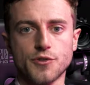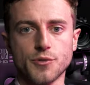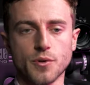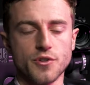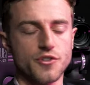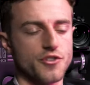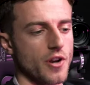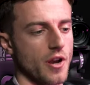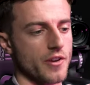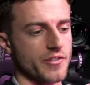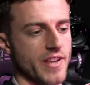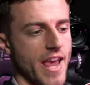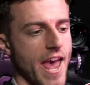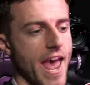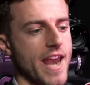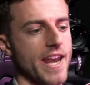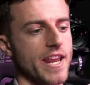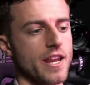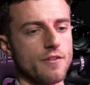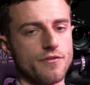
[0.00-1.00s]
to adjust
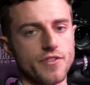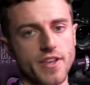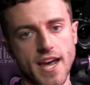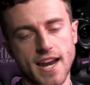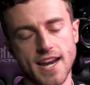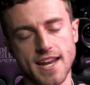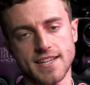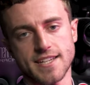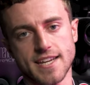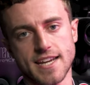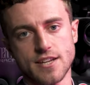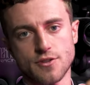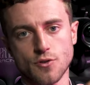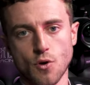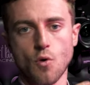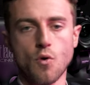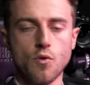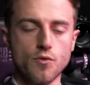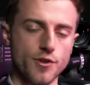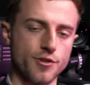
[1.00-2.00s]
any of the L E Ds
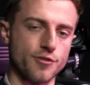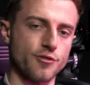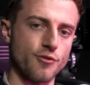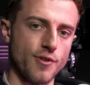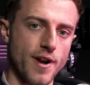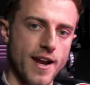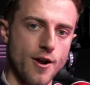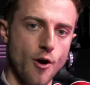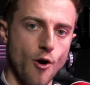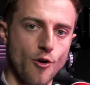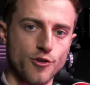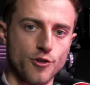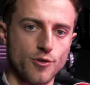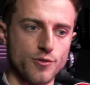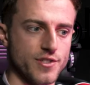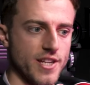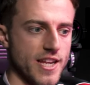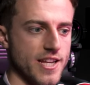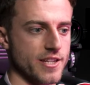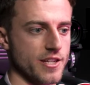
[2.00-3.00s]
or the screen on your
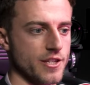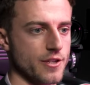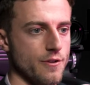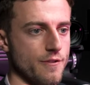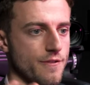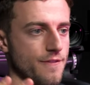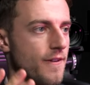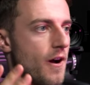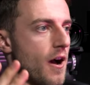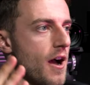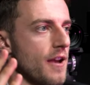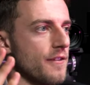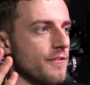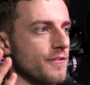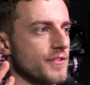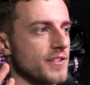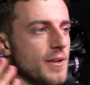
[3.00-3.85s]
D D U five,